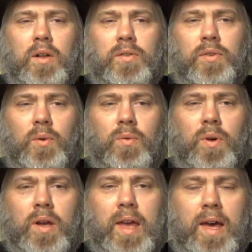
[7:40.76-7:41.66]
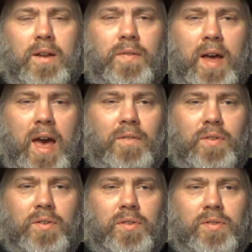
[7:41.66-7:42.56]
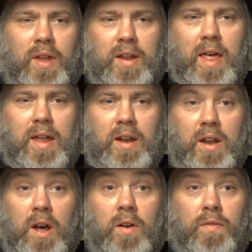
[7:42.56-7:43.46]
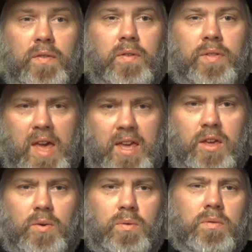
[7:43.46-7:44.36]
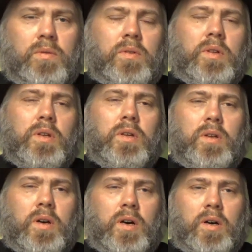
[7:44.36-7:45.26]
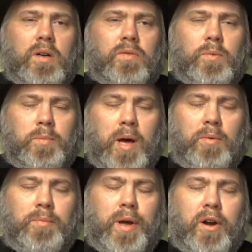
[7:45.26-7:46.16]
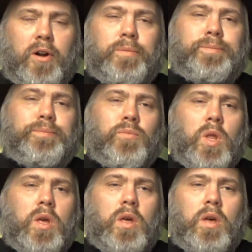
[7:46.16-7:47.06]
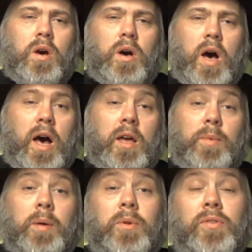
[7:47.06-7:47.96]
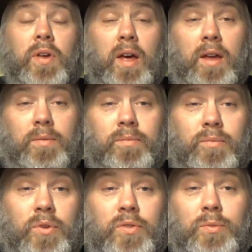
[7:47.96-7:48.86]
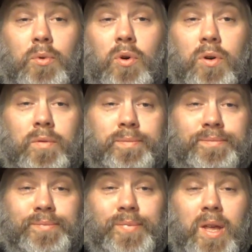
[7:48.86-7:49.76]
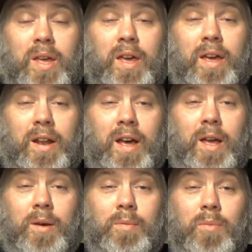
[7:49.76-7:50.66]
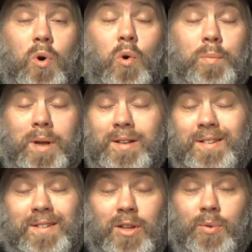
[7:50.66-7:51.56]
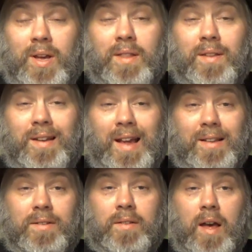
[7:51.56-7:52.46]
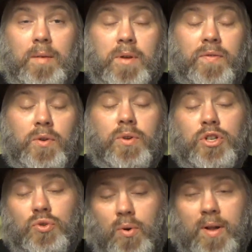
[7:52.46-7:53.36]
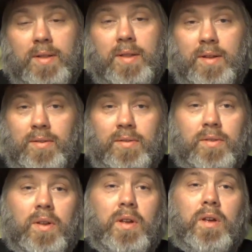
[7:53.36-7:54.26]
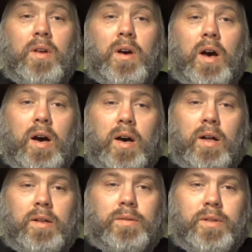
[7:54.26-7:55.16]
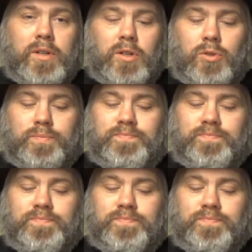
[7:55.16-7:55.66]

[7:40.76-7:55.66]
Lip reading: So again, if I haven't said that enough, thank you. From the bottom of my heart. I am OmnusI once more, and I am hoping to see you again the next time. If you enjoyed this little